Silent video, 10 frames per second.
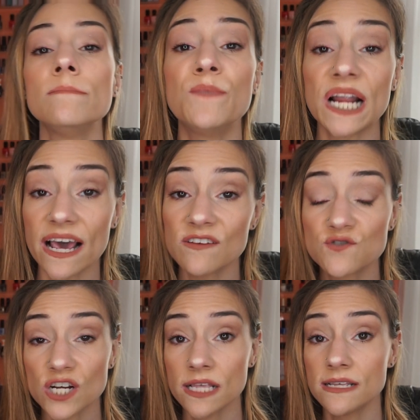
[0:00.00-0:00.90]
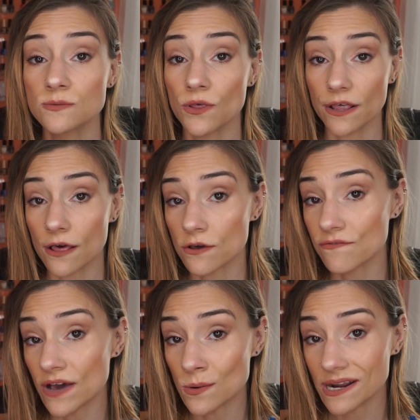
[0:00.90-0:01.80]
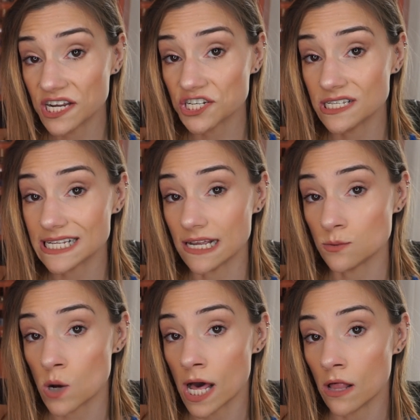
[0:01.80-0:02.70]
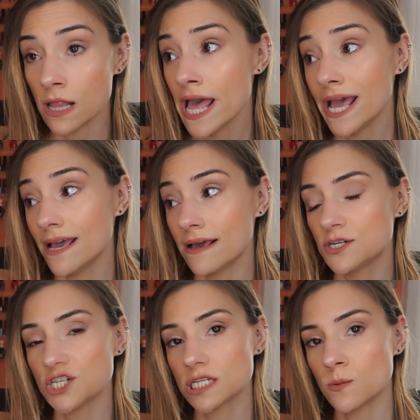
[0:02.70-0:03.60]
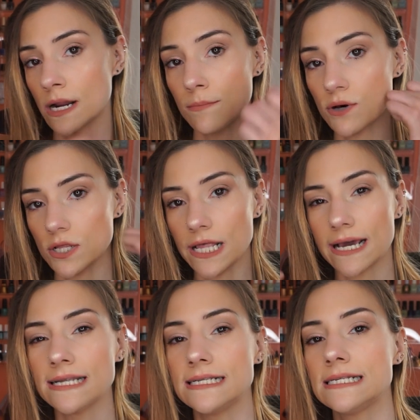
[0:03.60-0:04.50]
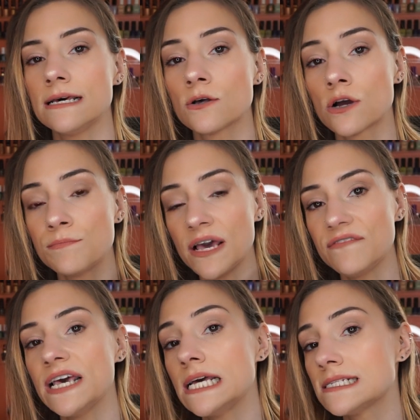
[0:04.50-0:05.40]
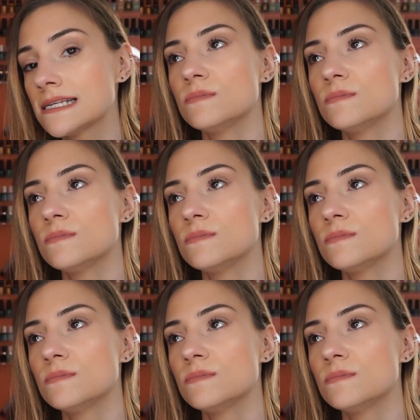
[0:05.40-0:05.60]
But I have tried this with other foundations as well, and just when I put like concealer on my face.